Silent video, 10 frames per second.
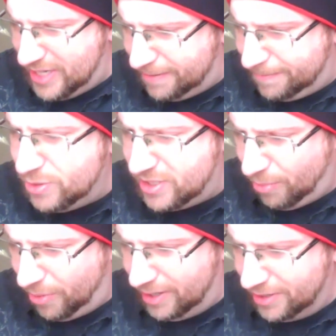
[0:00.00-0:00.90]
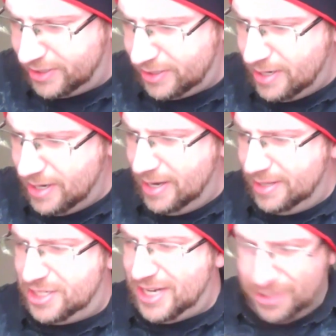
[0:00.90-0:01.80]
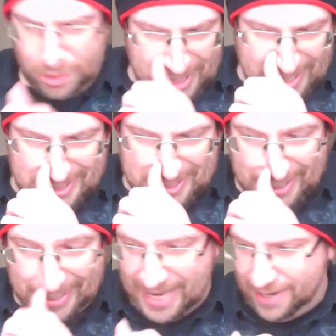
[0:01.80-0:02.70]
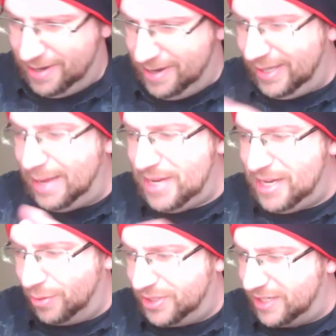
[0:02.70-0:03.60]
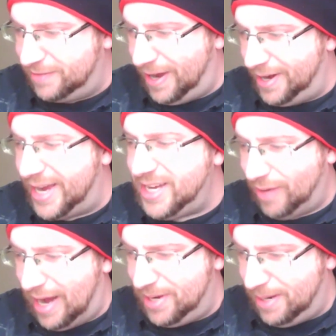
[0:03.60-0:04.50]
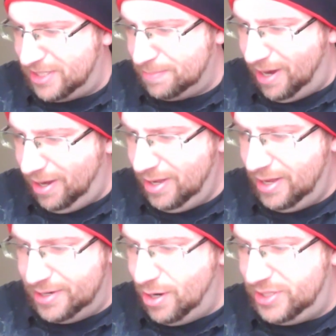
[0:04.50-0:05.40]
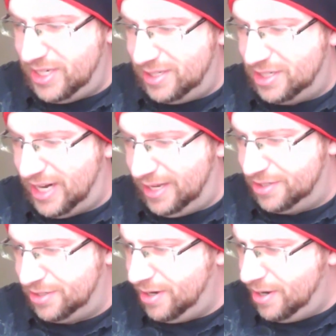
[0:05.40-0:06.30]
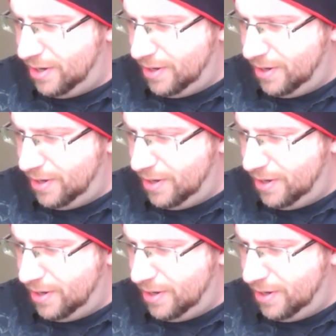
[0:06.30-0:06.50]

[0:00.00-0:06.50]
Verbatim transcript: We can get food somewhere else. The challenger shakes his head again. Let me go, says Fauna. I can grab it. I'm small. No, says the challenger.